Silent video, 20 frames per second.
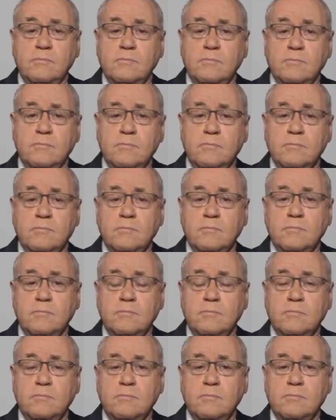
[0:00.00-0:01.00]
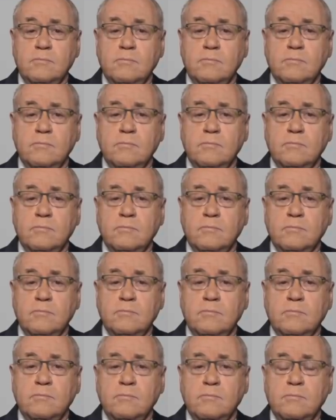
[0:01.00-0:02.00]

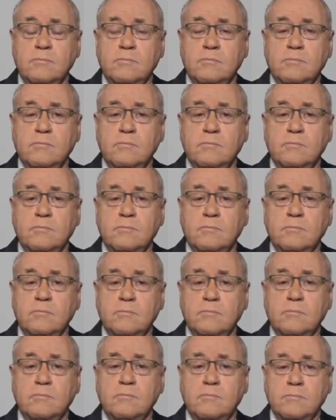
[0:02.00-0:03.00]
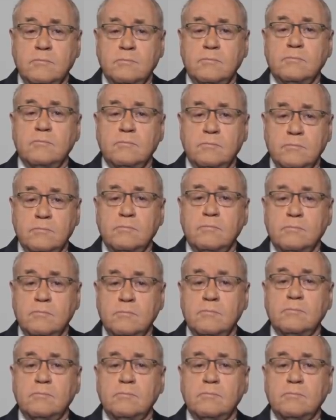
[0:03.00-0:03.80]
No words are spoken by the person on screen.